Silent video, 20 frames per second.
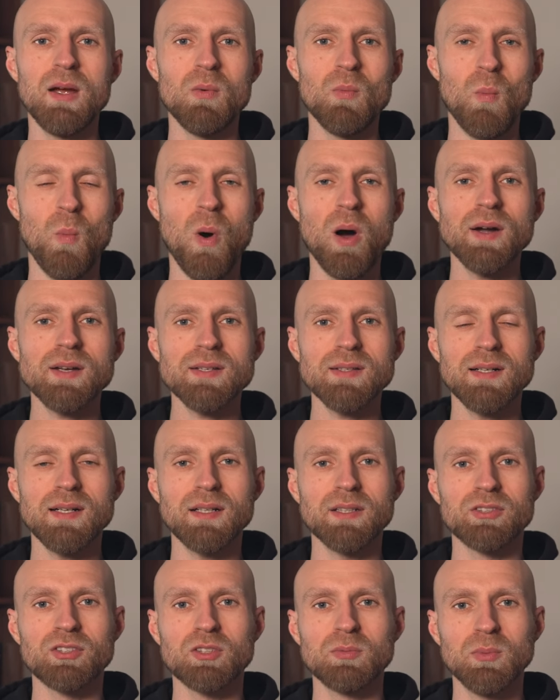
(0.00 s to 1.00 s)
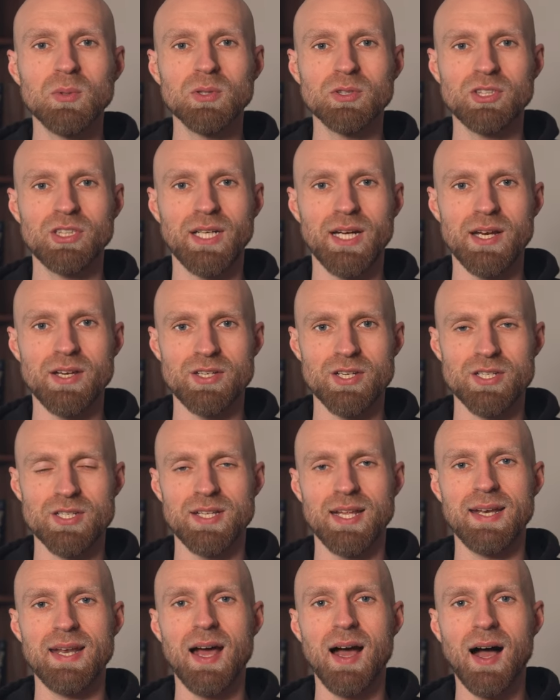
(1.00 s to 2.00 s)
what are small changes
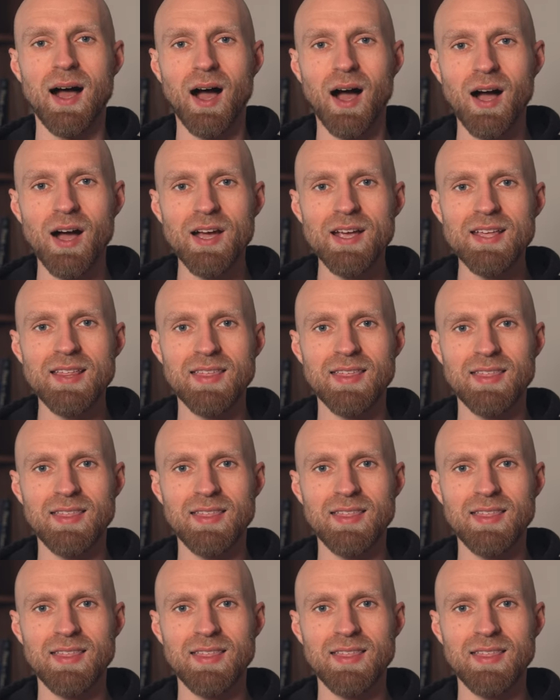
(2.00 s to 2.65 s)
that I